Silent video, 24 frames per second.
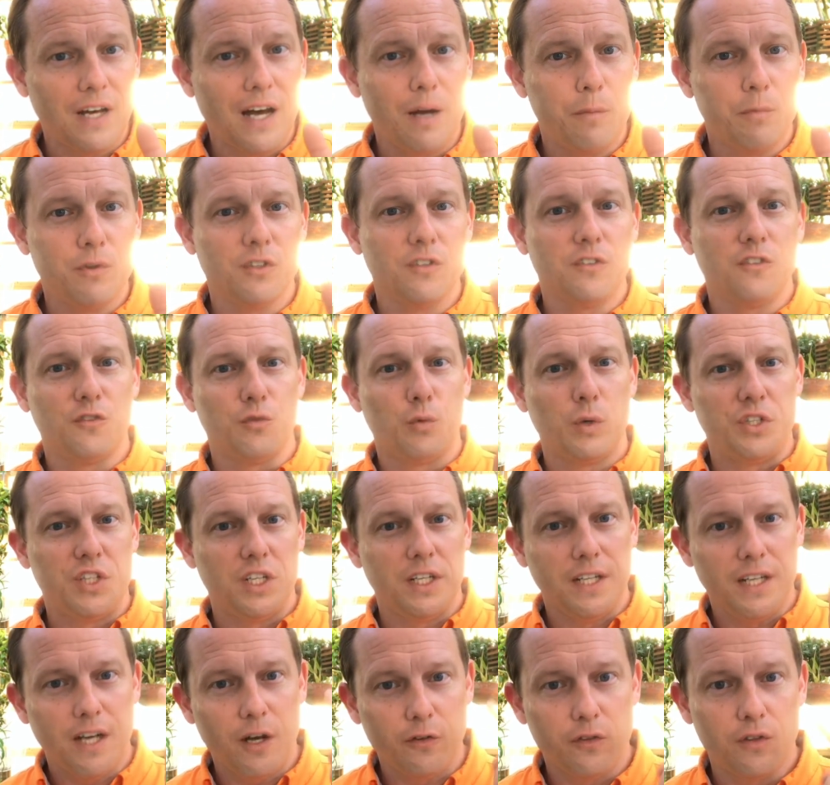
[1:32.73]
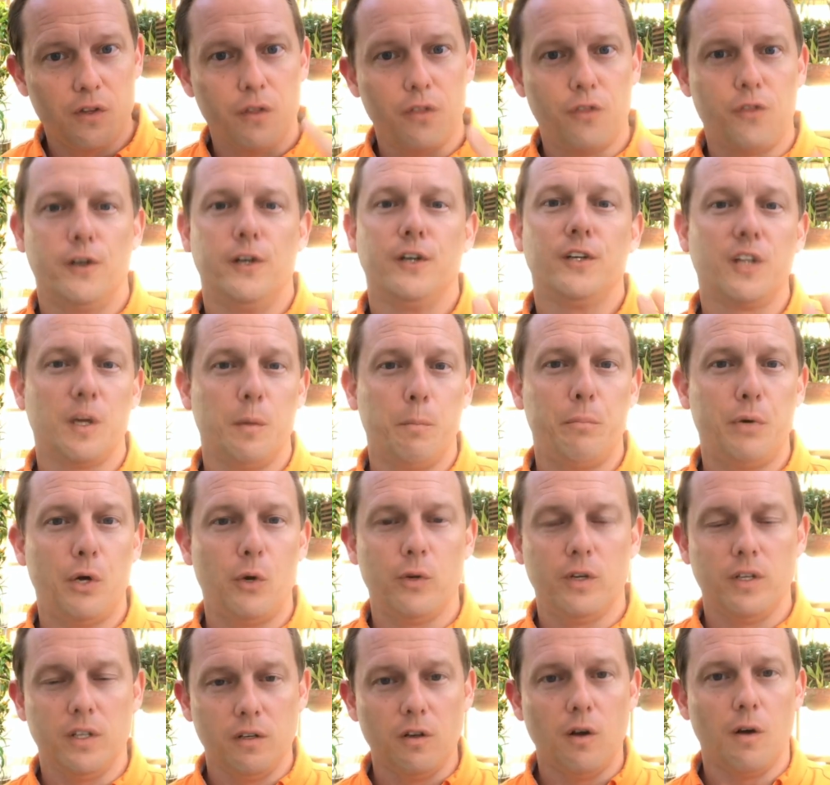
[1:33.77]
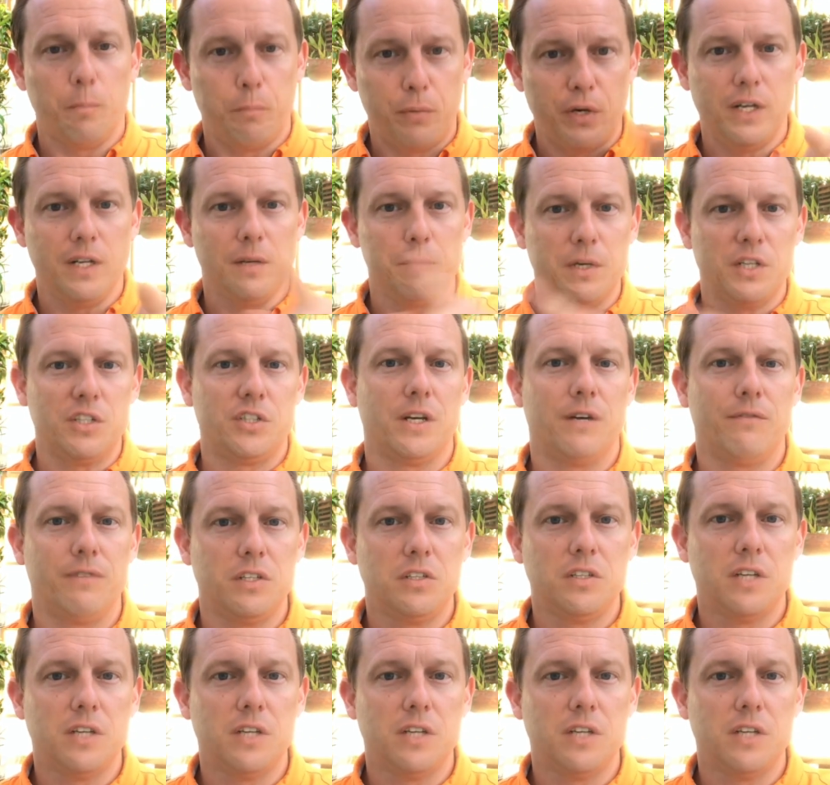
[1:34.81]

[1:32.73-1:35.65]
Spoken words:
I'm just switching out the 3rd component pretty much every